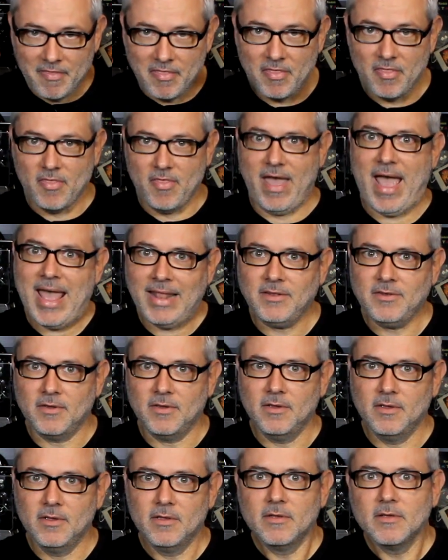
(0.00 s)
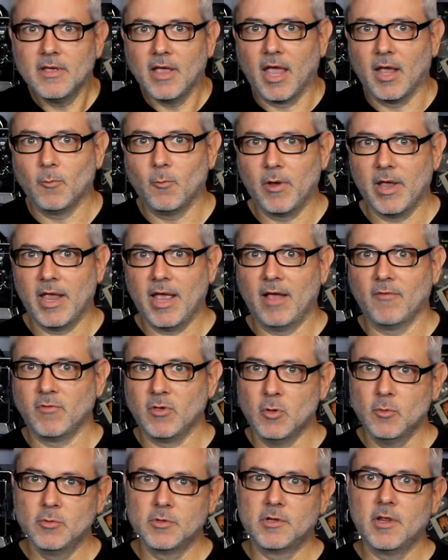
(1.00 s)
that, and we have
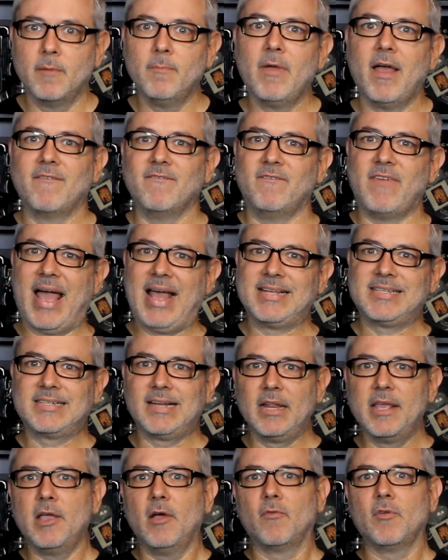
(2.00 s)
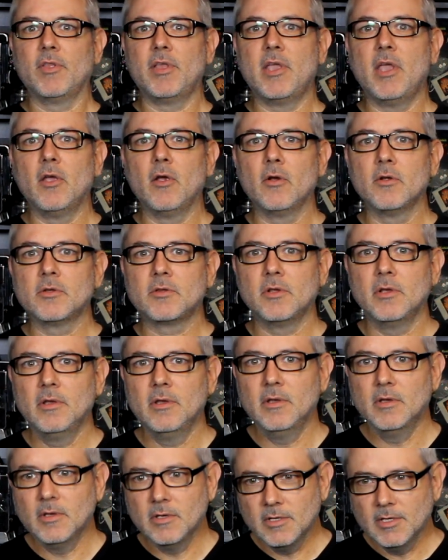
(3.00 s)
used them vastly over the years,
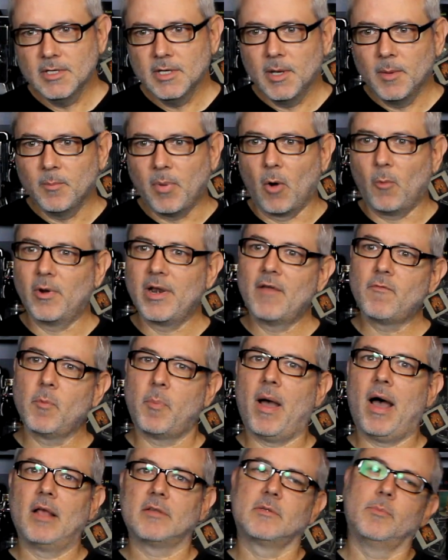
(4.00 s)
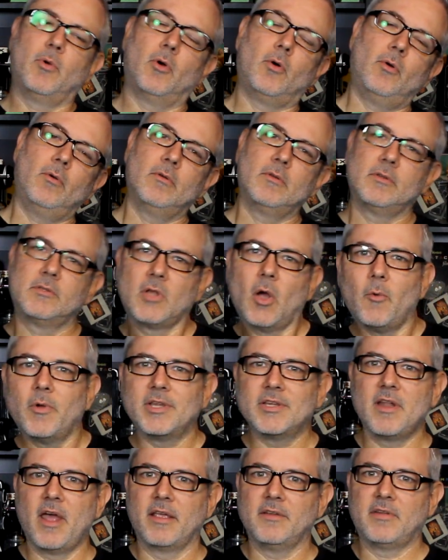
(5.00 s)
but whenever possible, it's
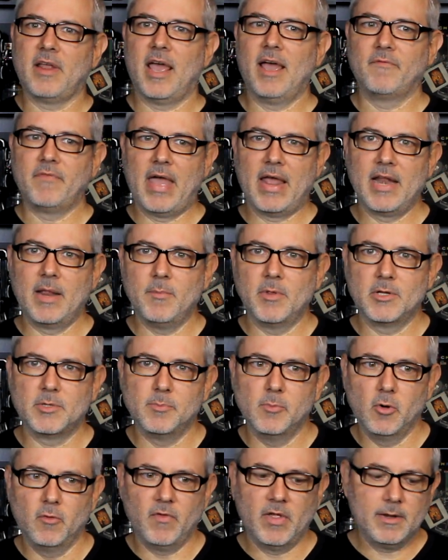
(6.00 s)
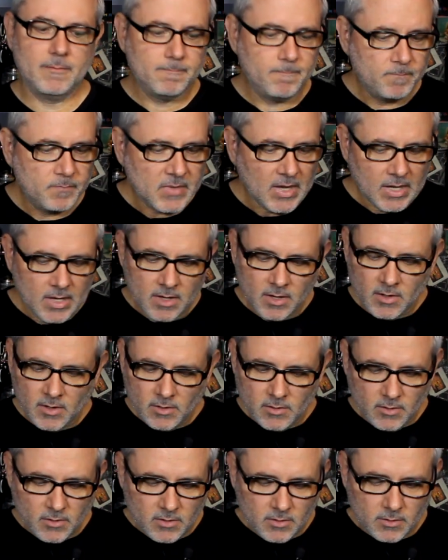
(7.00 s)
always nice to have that image moving.
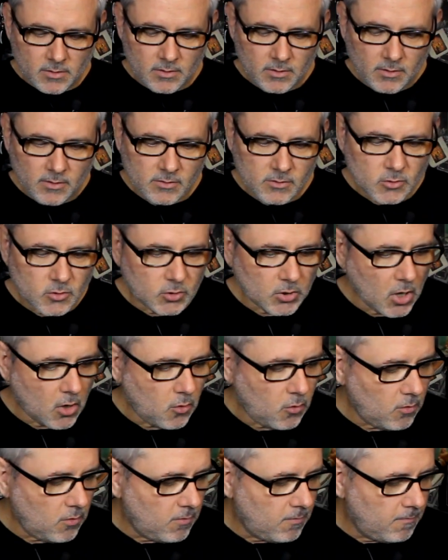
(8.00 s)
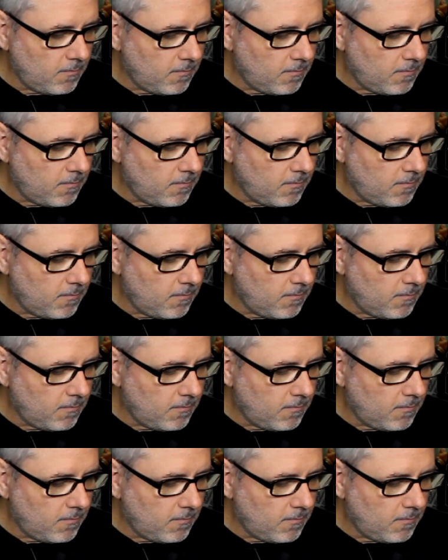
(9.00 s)
So